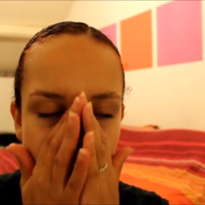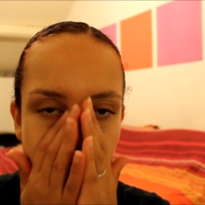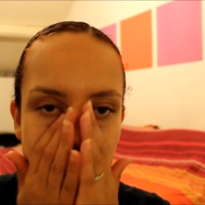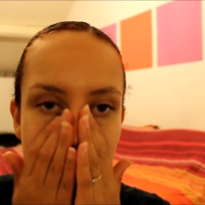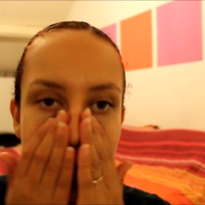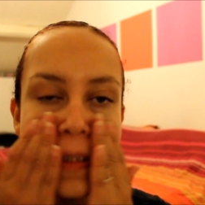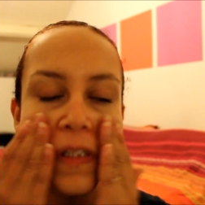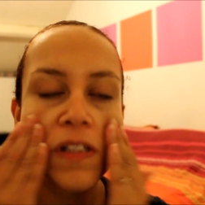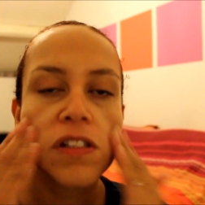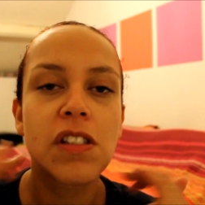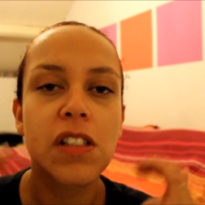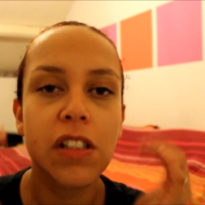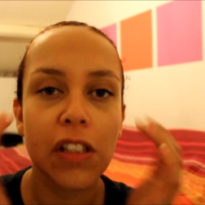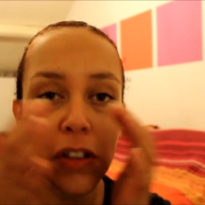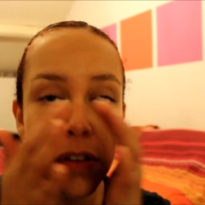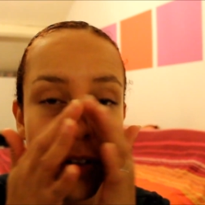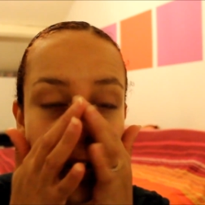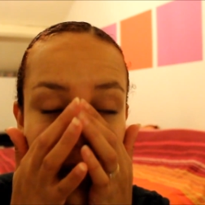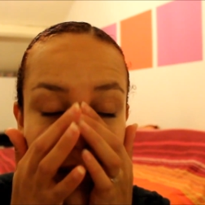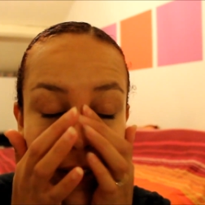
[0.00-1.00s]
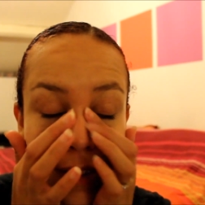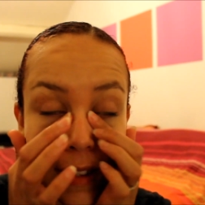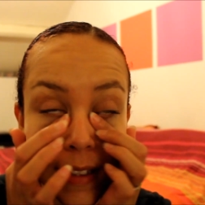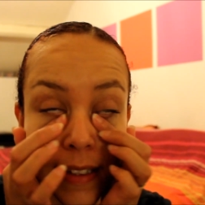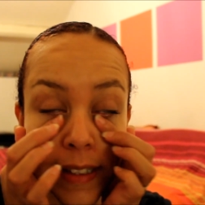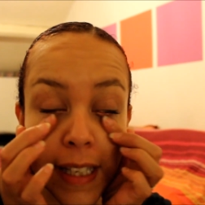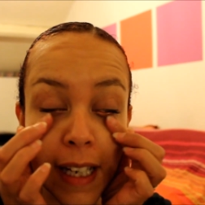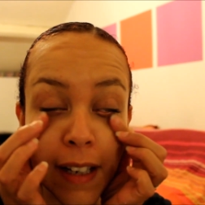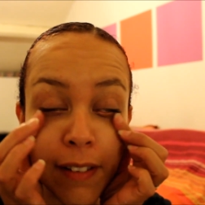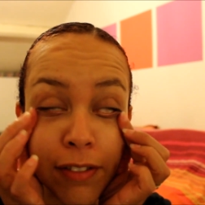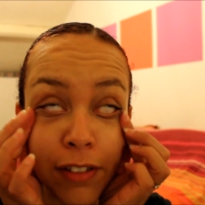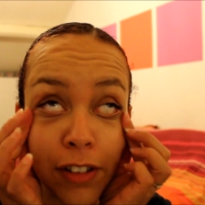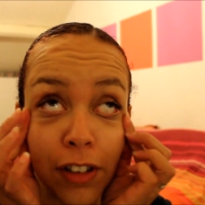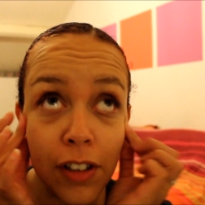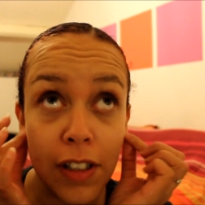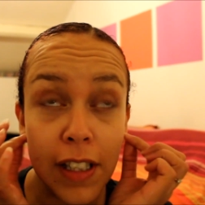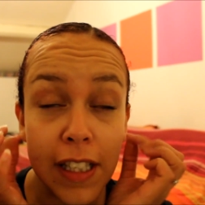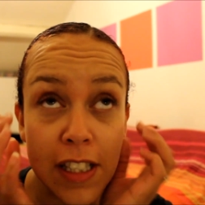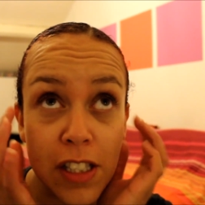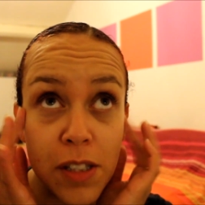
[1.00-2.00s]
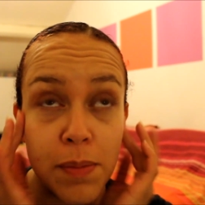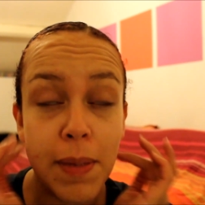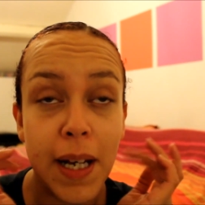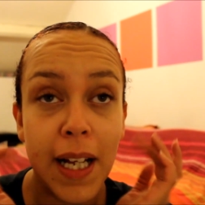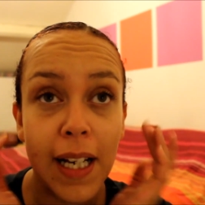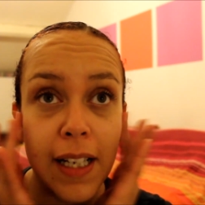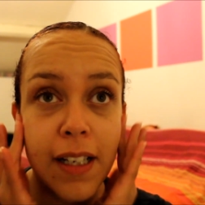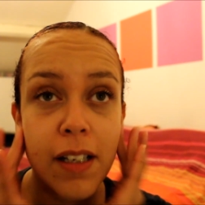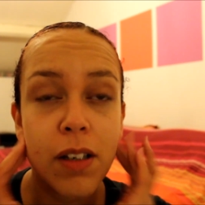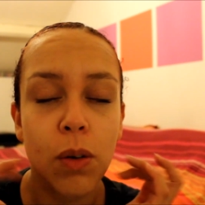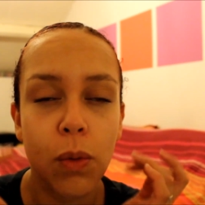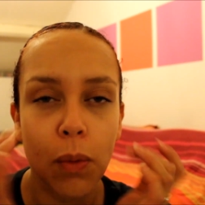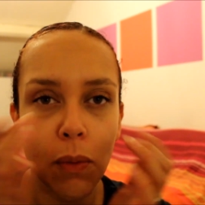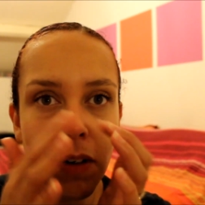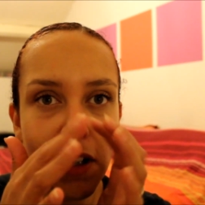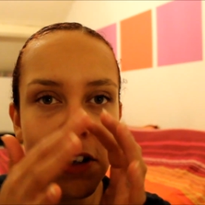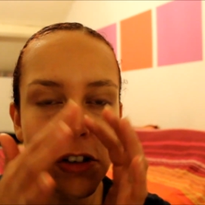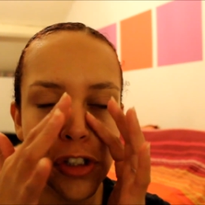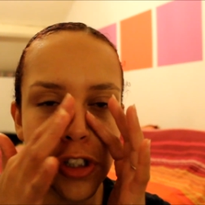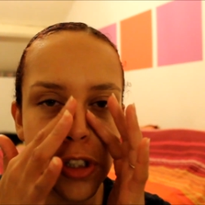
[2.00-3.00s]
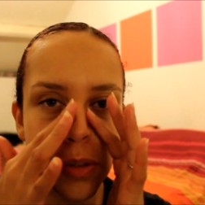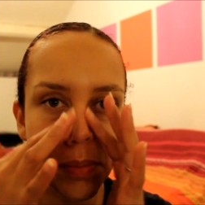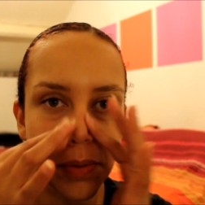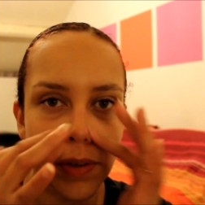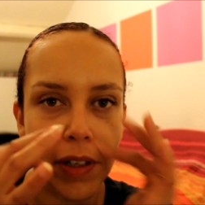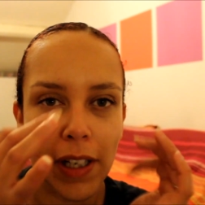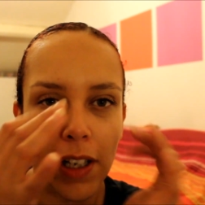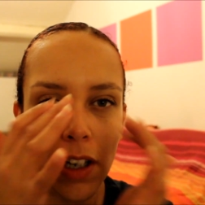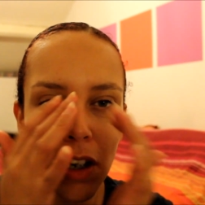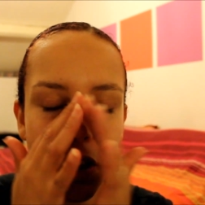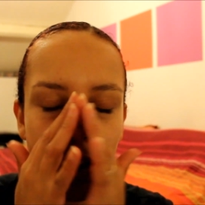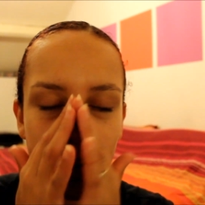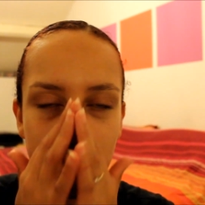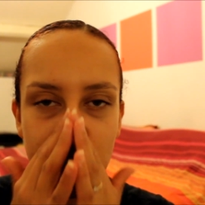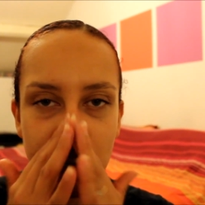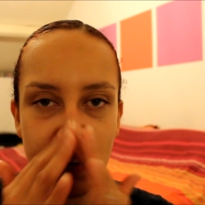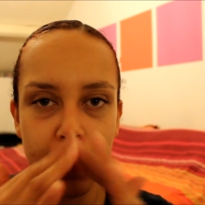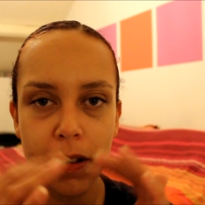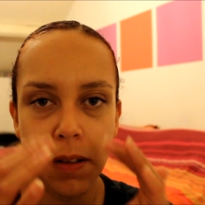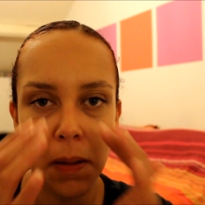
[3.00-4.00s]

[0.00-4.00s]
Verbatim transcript: because you can definitely smell it whilst you're putting it on.